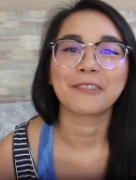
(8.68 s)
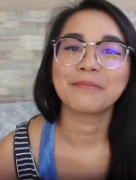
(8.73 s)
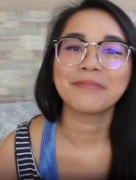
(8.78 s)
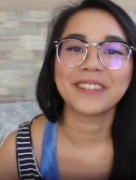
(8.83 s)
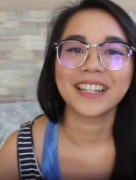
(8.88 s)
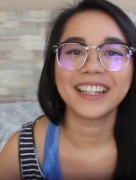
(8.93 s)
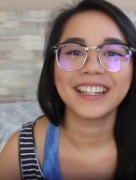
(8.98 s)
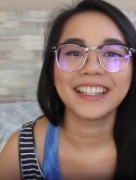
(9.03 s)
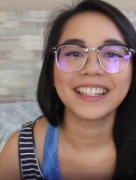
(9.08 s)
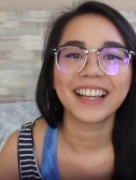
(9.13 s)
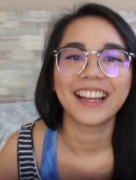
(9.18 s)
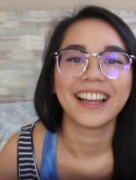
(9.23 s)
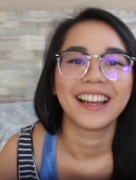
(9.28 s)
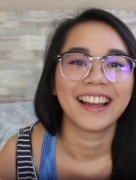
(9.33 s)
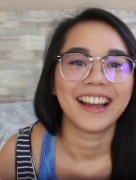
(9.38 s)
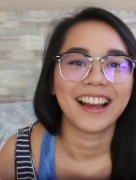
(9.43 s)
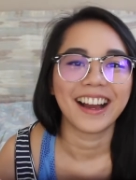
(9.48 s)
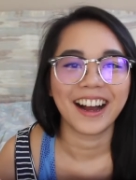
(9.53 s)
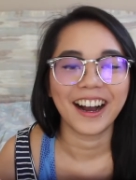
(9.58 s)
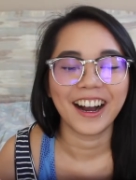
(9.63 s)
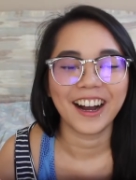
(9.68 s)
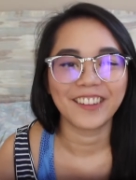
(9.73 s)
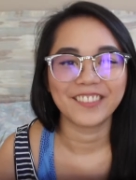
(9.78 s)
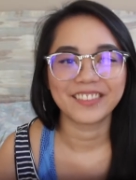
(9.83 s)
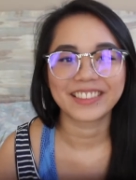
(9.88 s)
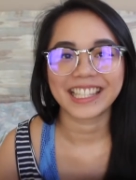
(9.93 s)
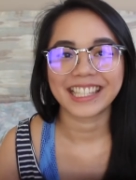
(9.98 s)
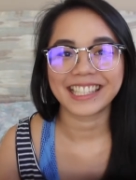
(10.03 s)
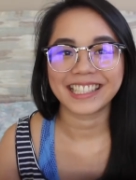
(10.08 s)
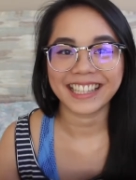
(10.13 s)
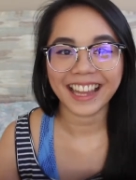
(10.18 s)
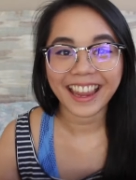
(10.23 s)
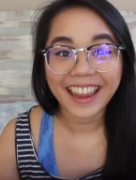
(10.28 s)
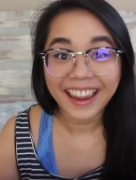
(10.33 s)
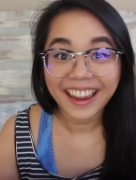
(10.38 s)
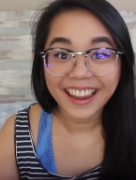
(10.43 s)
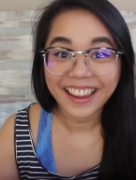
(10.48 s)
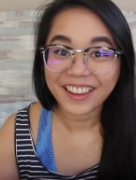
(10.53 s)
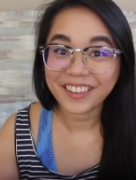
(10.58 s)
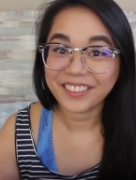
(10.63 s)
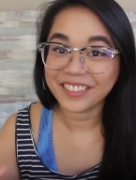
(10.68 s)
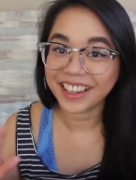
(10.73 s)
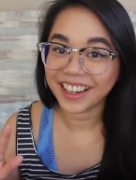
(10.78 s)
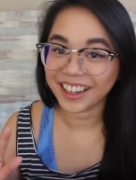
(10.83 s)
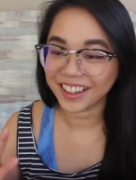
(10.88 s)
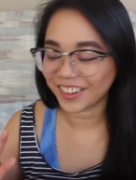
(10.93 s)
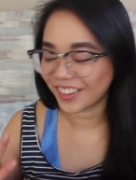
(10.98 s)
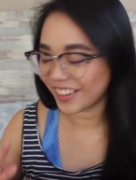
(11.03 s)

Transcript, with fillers: Fun Um, today we are